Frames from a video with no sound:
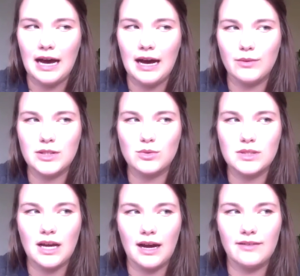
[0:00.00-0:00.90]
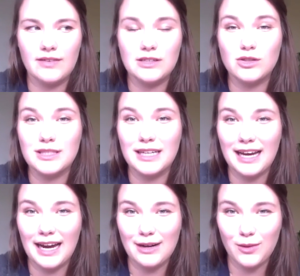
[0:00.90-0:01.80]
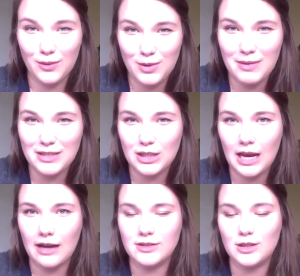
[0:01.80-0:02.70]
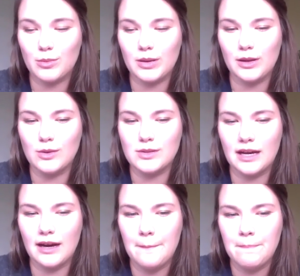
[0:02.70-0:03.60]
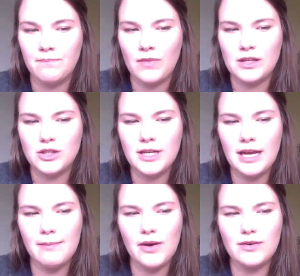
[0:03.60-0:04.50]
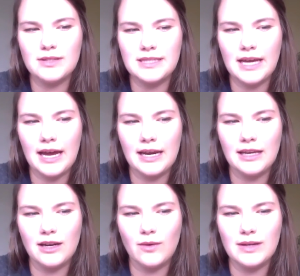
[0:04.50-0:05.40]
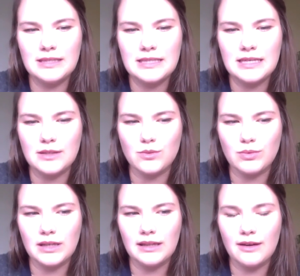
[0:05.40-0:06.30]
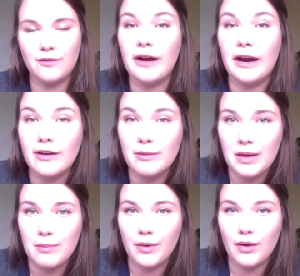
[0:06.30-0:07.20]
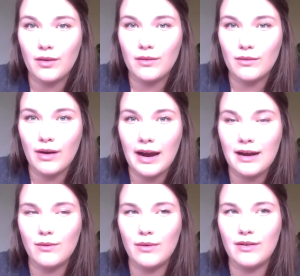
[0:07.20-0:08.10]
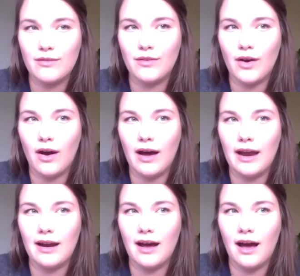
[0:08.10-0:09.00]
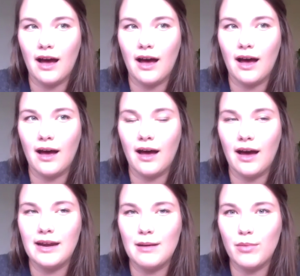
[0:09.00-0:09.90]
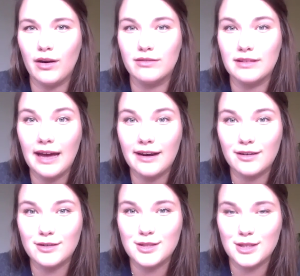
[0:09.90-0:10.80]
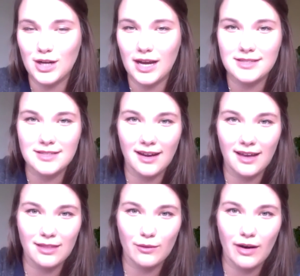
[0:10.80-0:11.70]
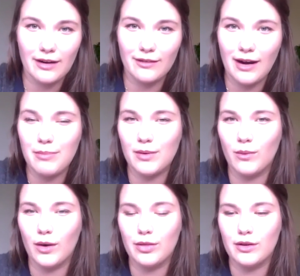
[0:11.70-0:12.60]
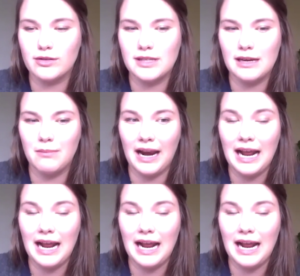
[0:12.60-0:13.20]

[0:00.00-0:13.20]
which was kind of interesting. I know you mentioned Councillor Pelosa. She came out and said, is this really fair to people, right? We've got a number of letters suggesting the runner-up in Ward 13, but